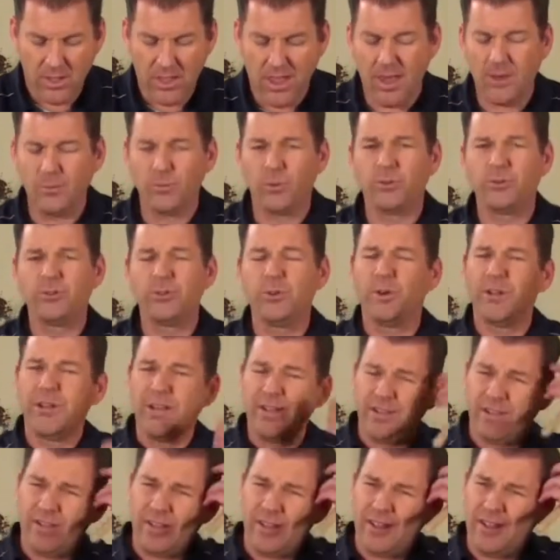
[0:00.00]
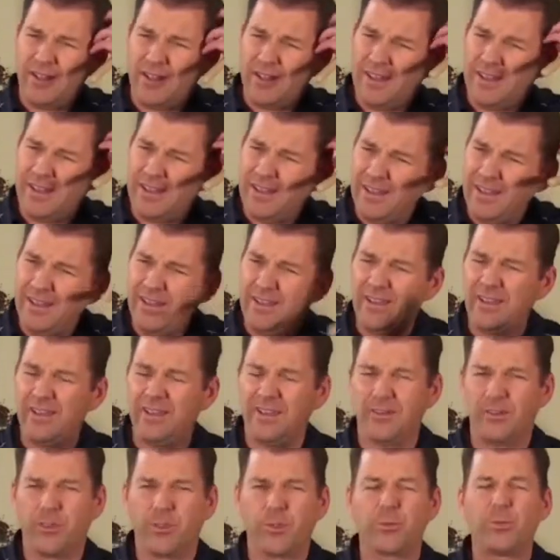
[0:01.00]
And we'll do it
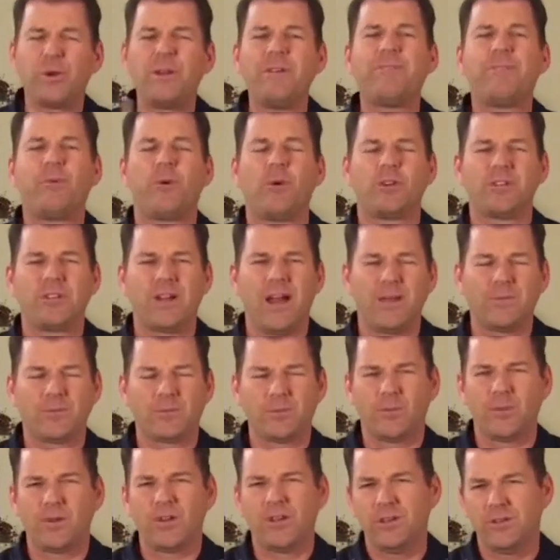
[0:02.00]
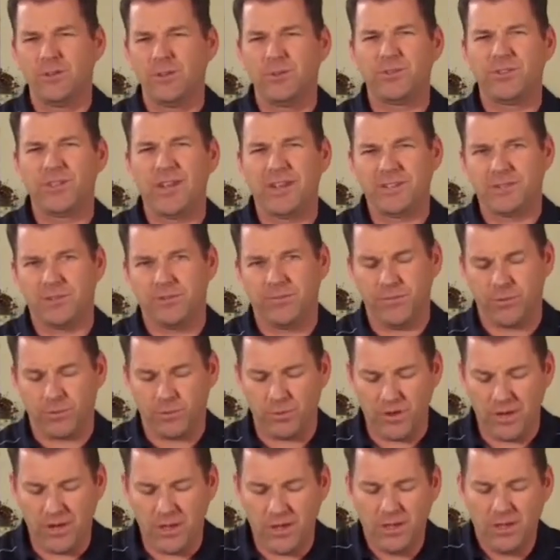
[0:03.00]
in 3-4 times. So we're going to do sets of
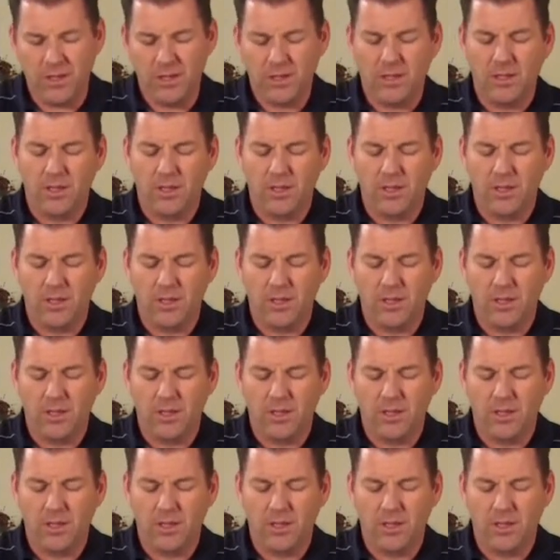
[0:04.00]
3.